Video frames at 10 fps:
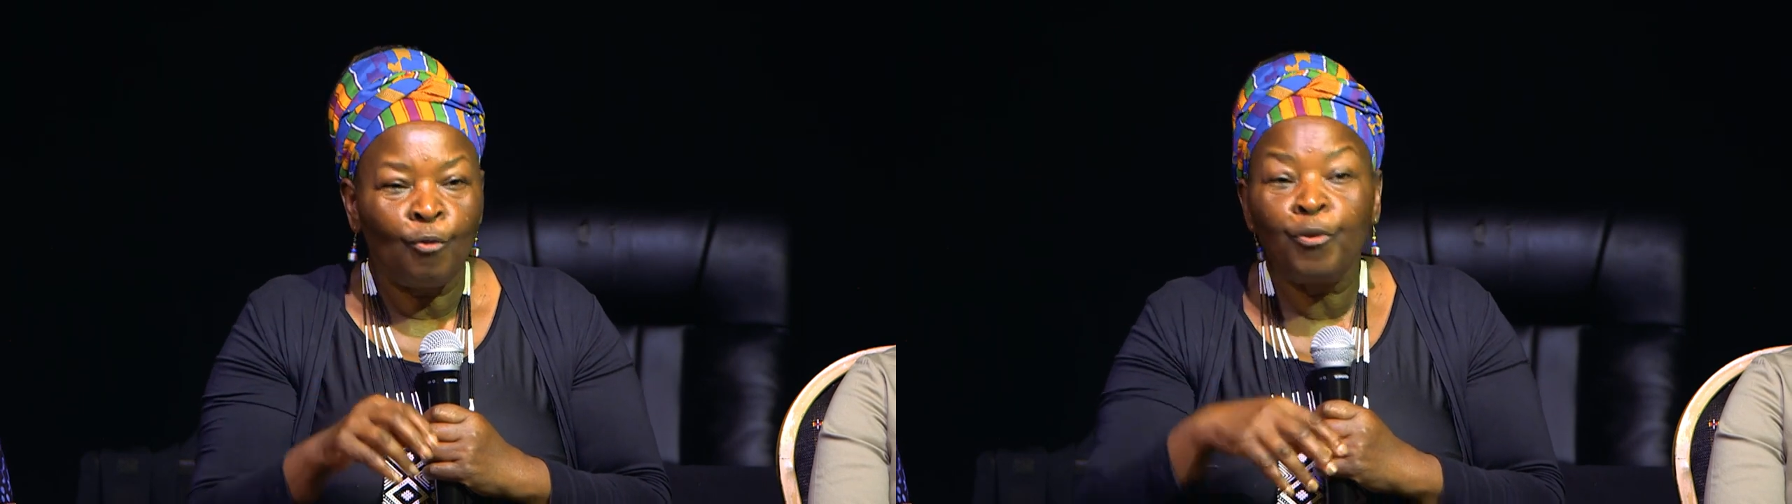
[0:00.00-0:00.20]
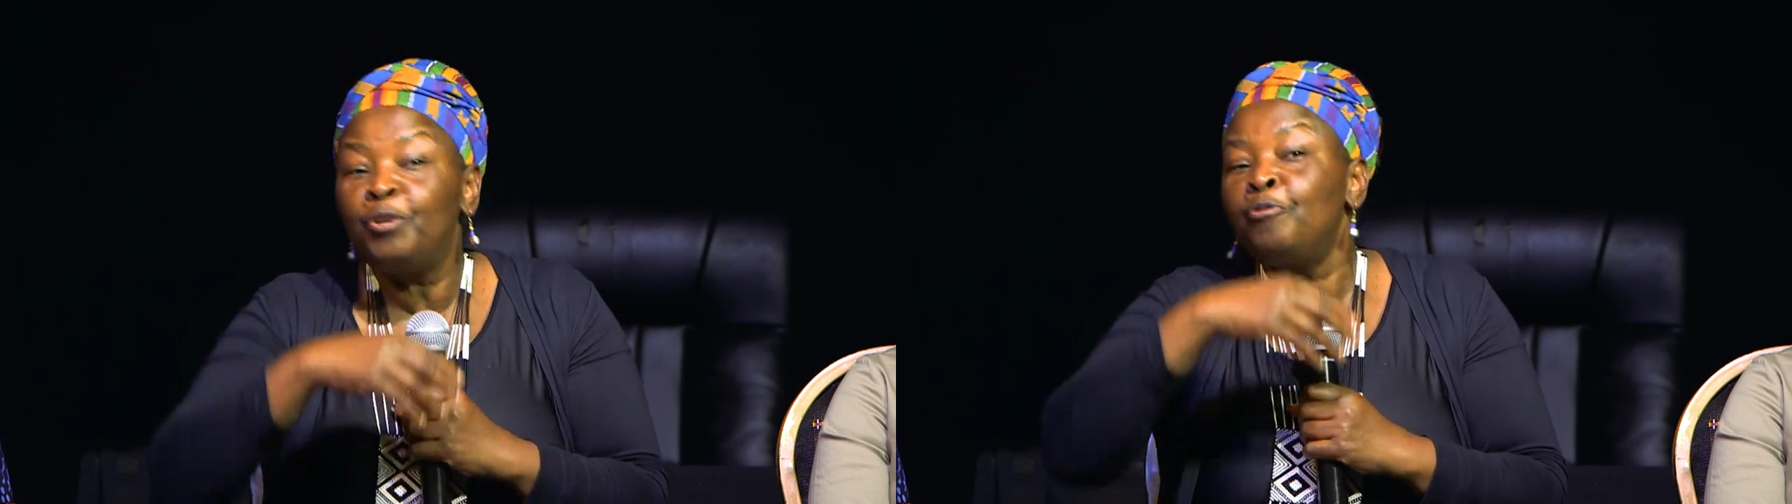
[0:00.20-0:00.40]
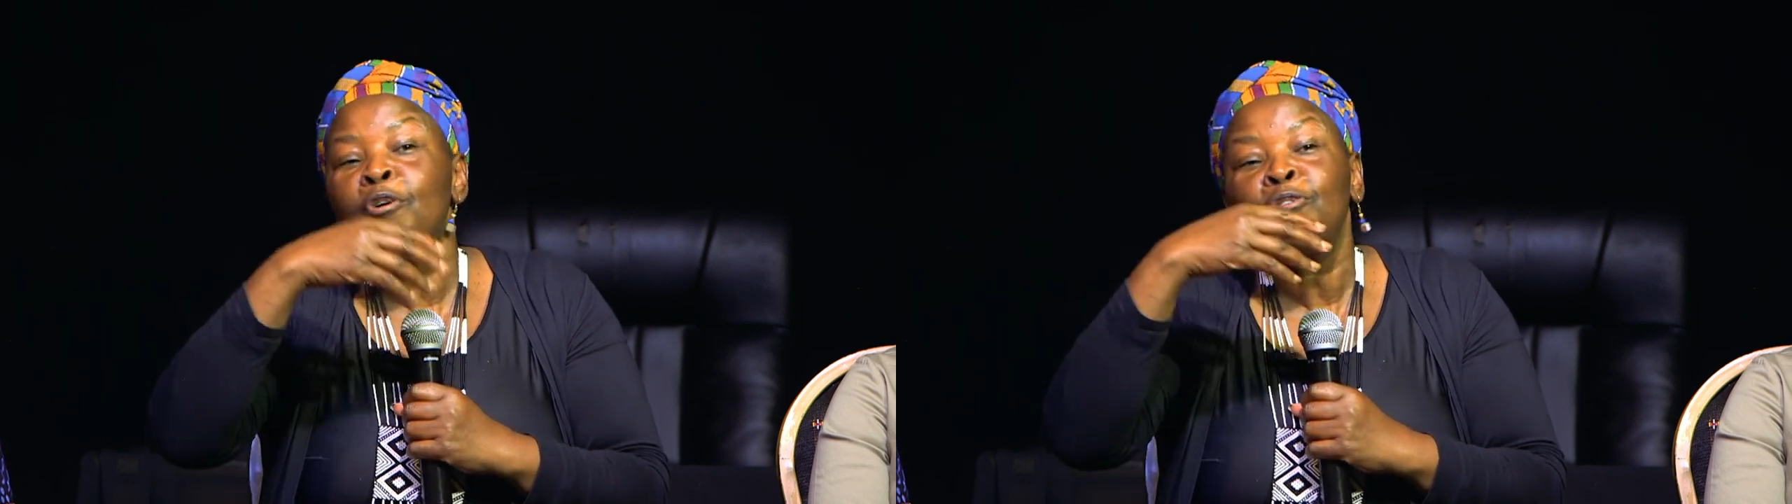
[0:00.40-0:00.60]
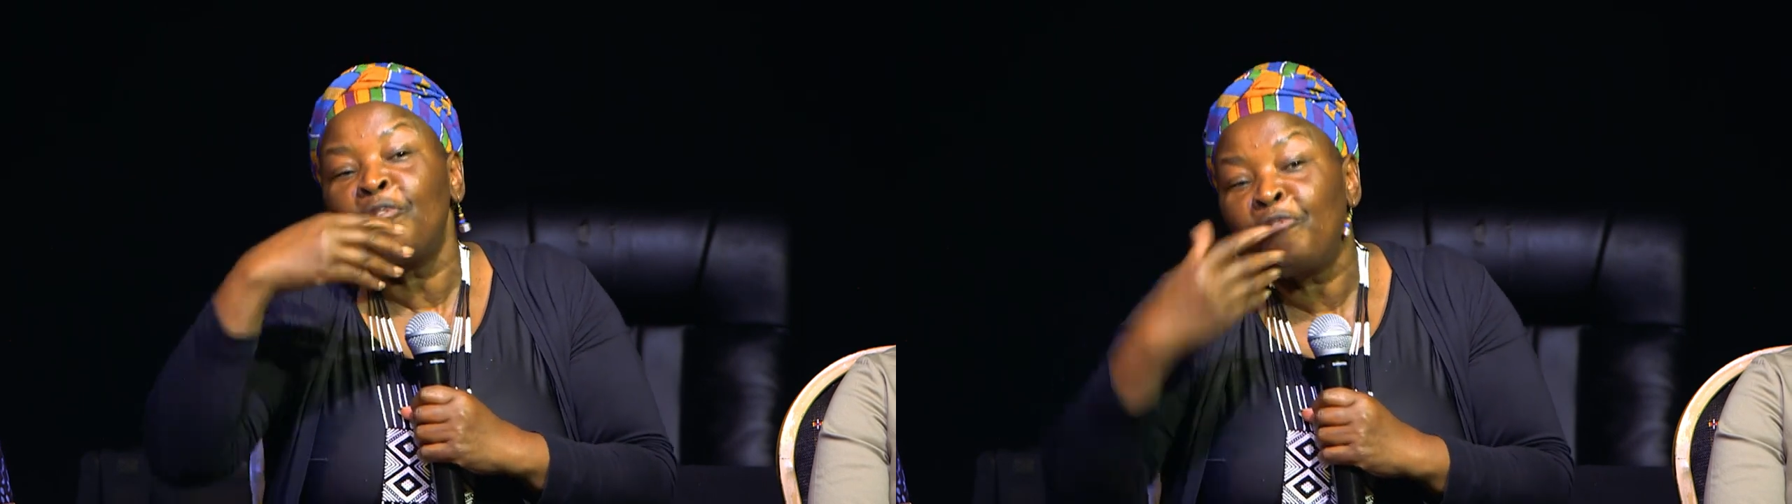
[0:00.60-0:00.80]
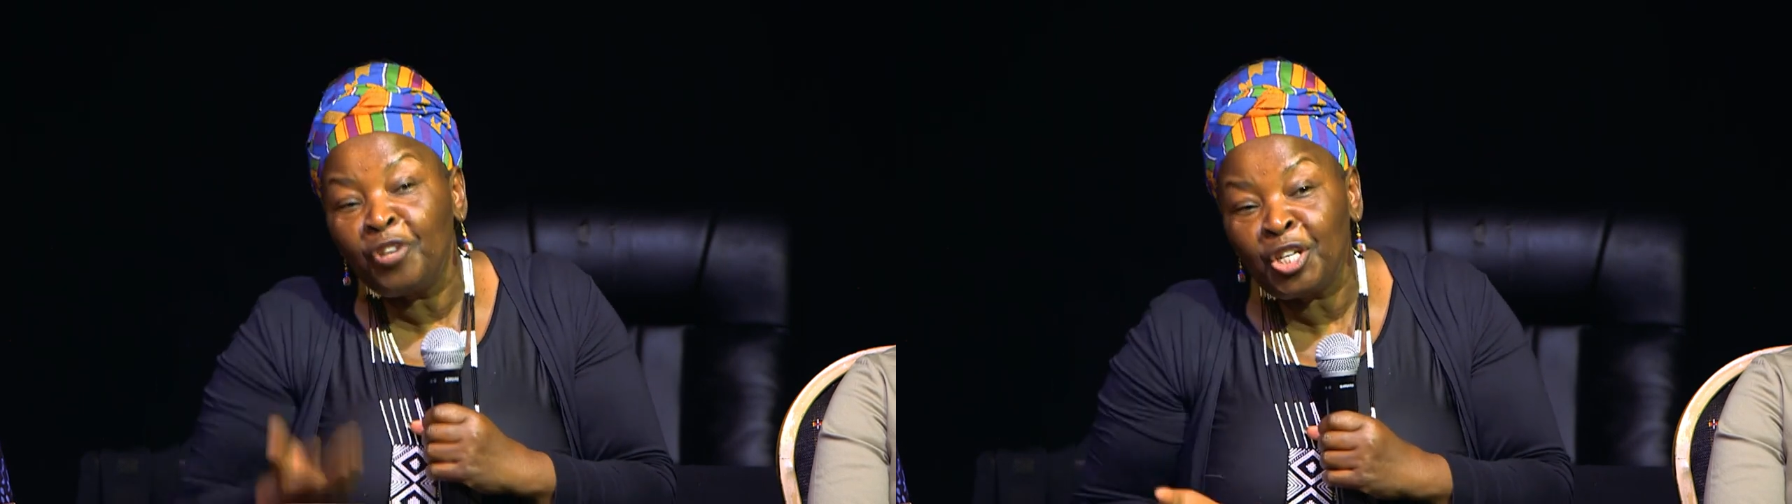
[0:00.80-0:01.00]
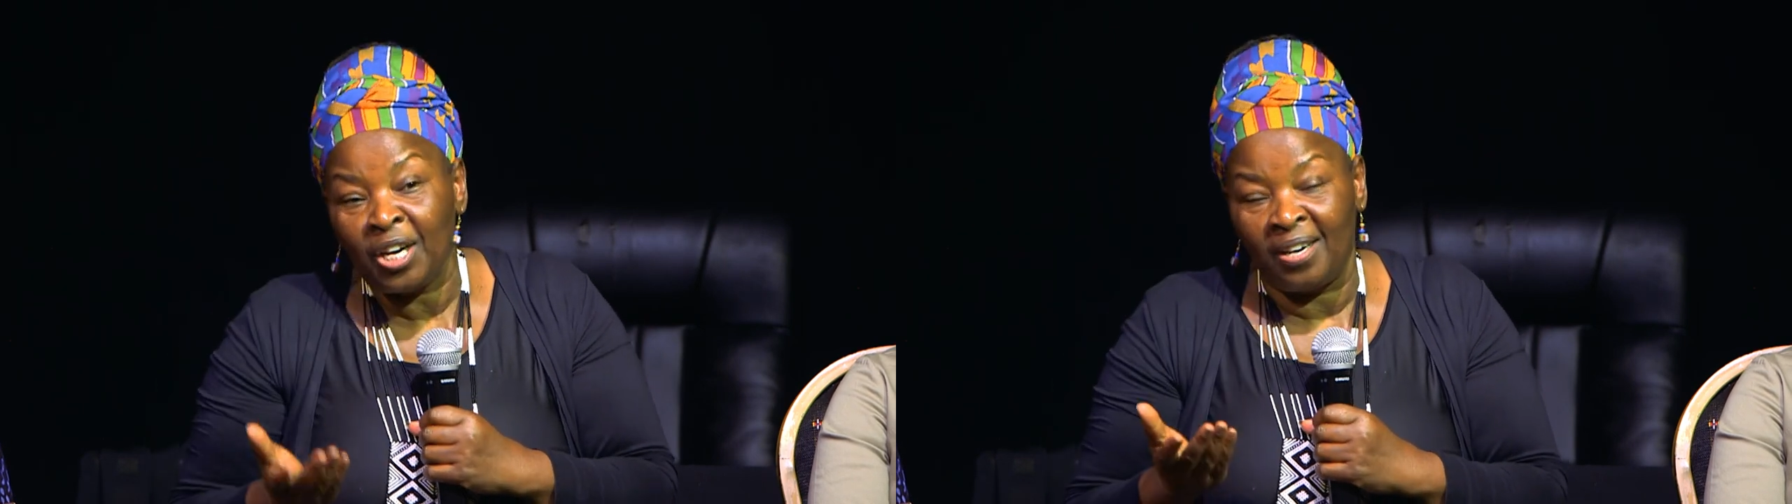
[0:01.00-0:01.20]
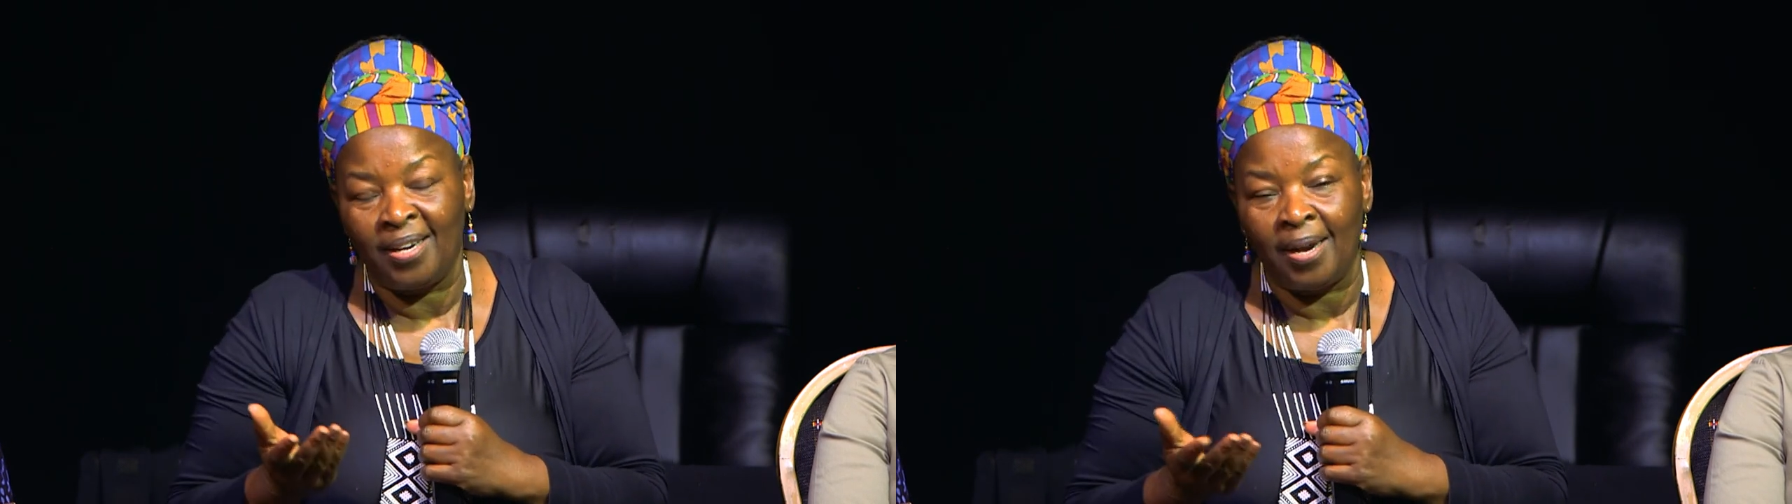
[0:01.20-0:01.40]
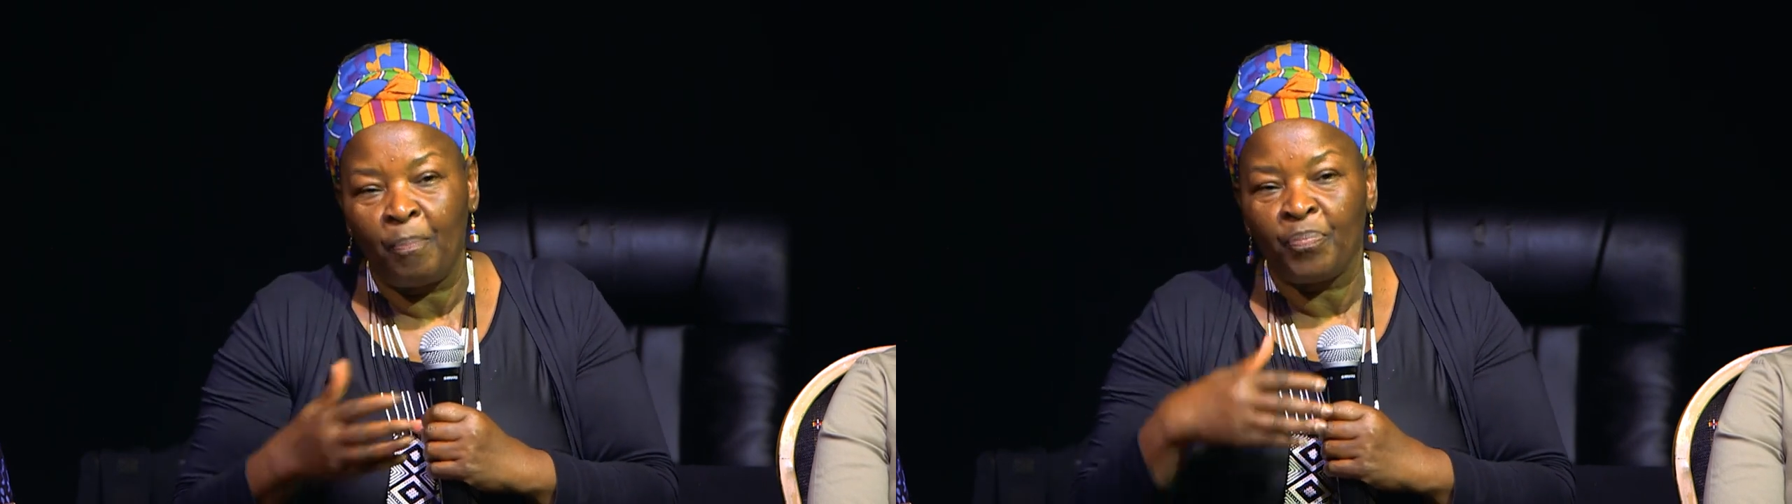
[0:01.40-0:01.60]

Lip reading: We do not officially